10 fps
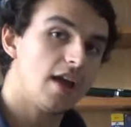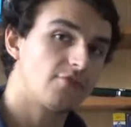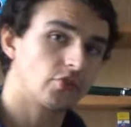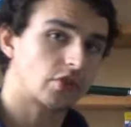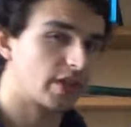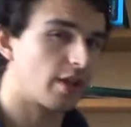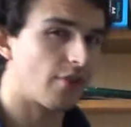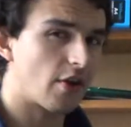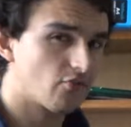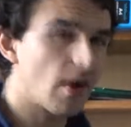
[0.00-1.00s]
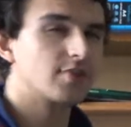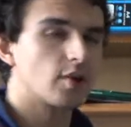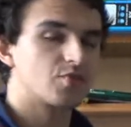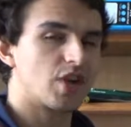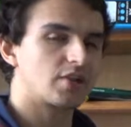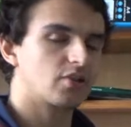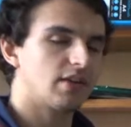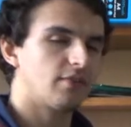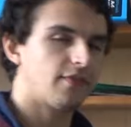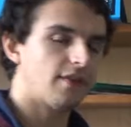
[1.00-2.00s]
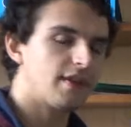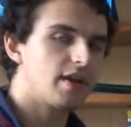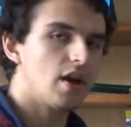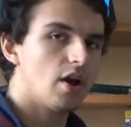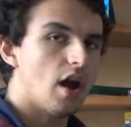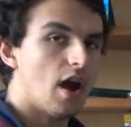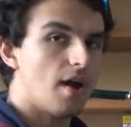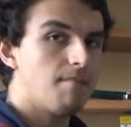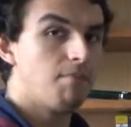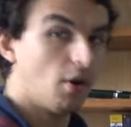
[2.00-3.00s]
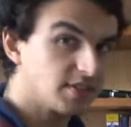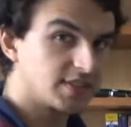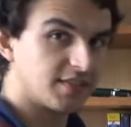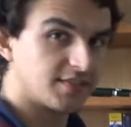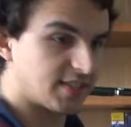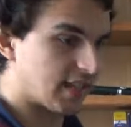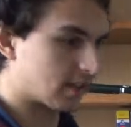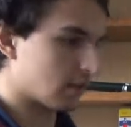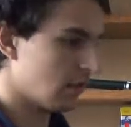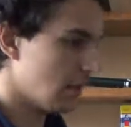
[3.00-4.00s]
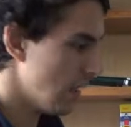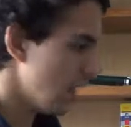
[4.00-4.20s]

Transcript: If you're looking at a very red object, you'll have a very positive signal.